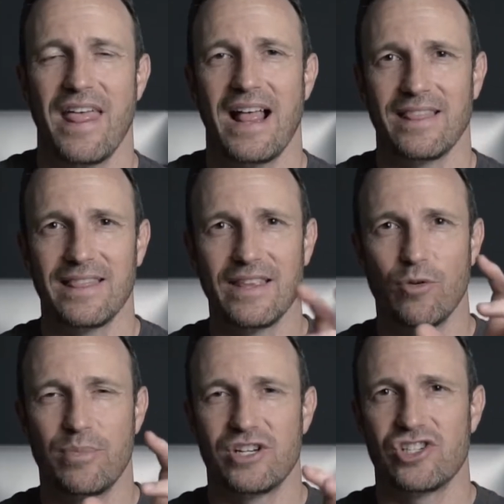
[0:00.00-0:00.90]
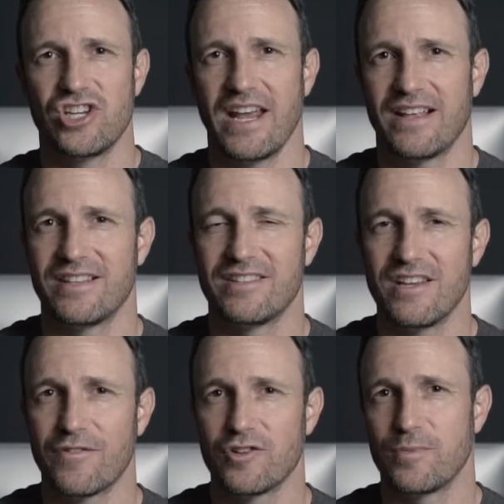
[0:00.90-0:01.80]
that little bit of shake. The
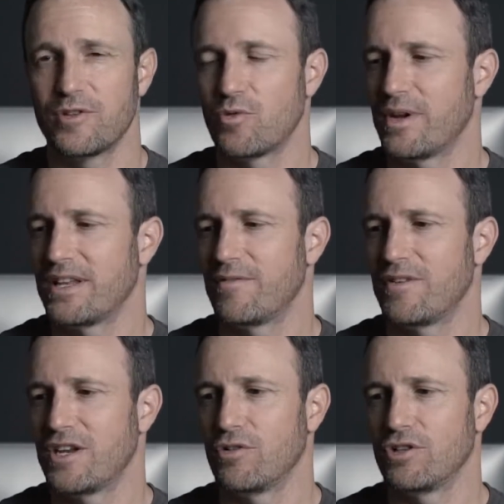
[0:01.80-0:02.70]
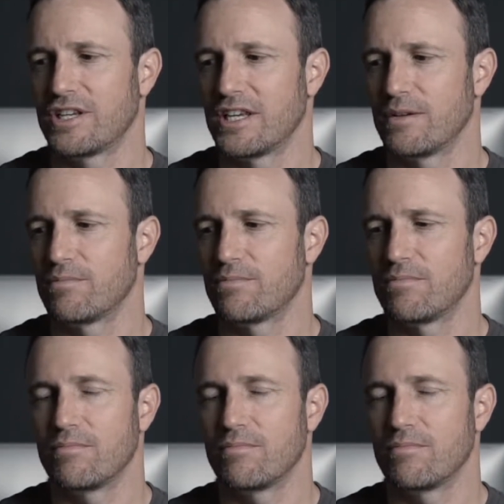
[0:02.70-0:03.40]
difference between the video looking